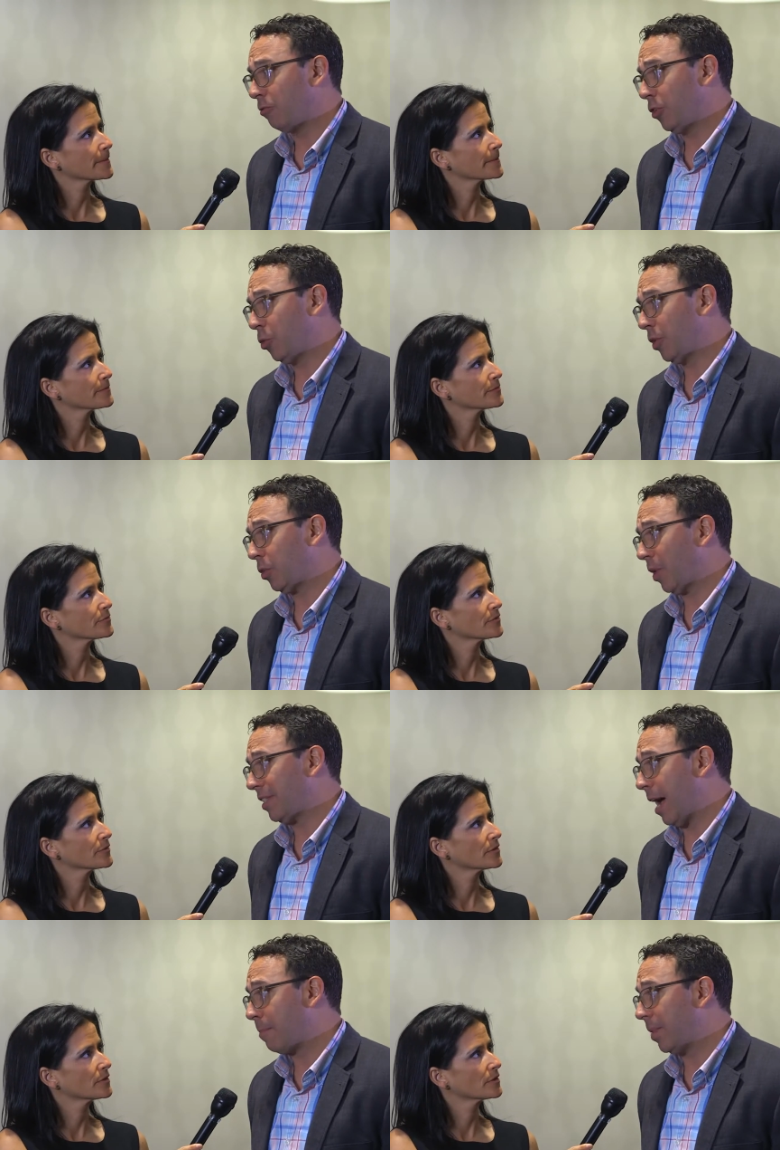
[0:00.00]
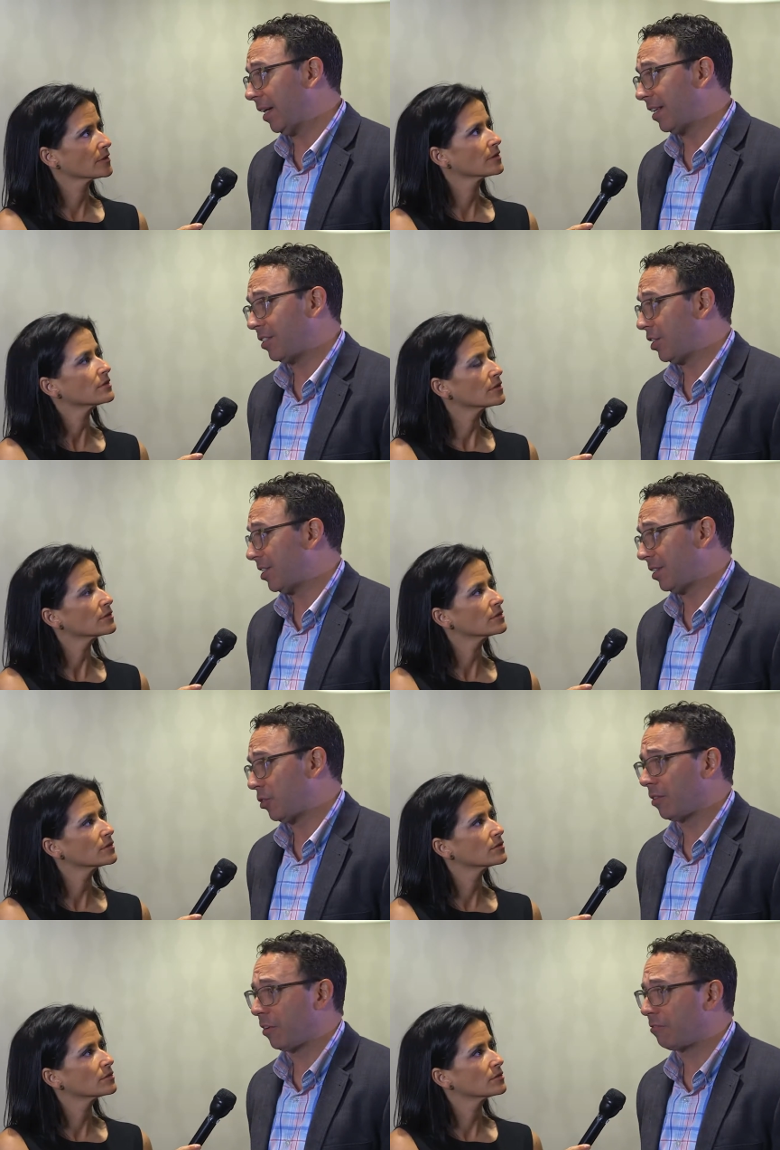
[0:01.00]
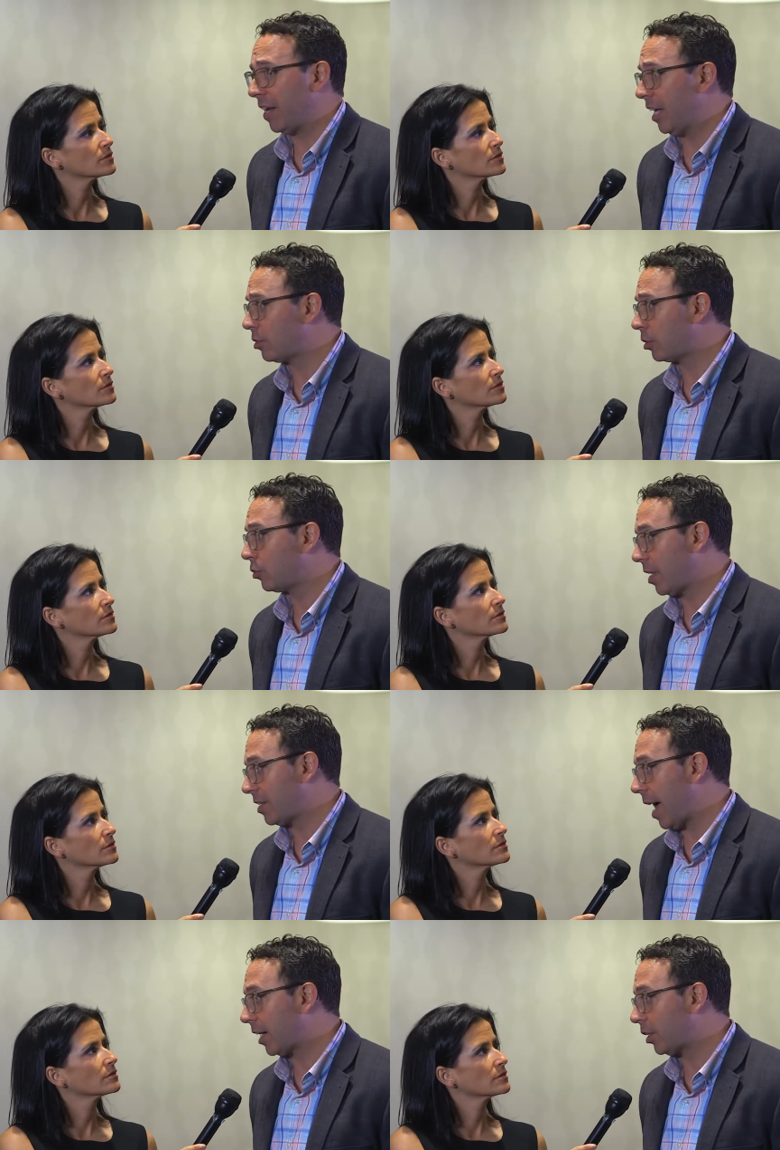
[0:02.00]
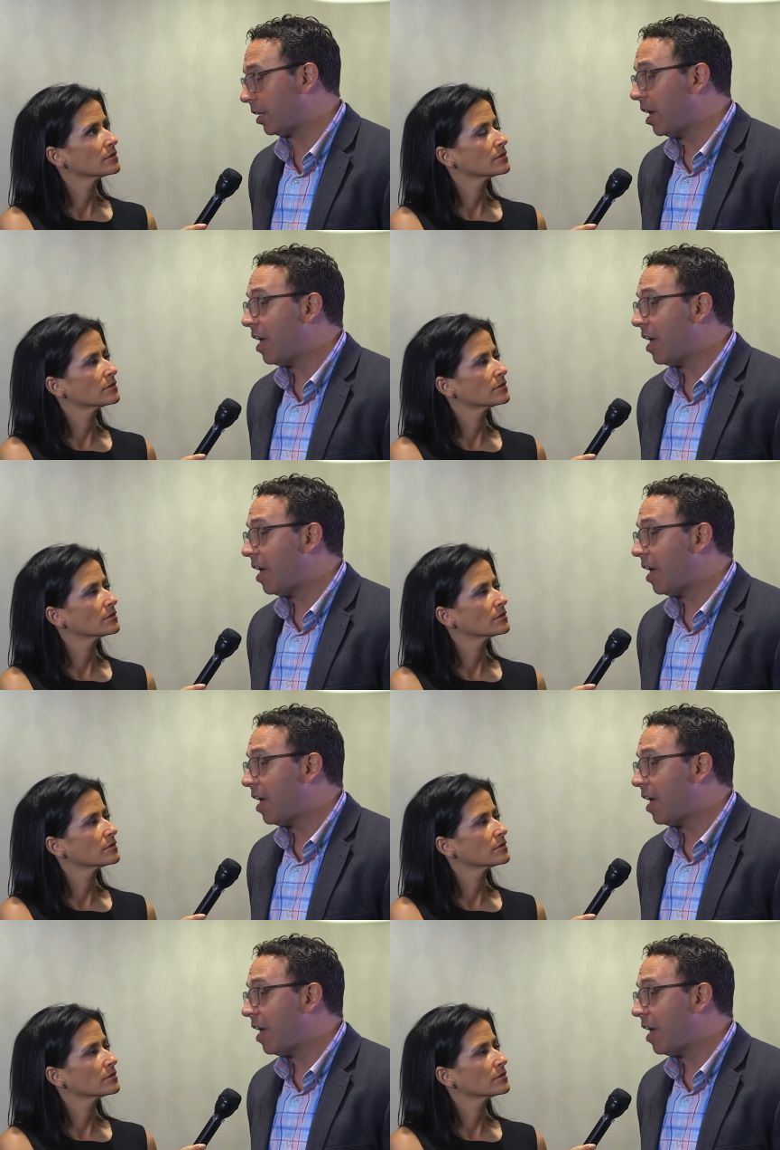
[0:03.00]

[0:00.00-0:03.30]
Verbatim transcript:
Speaker 1: view into what's happening. It's just sort of a financial transaction.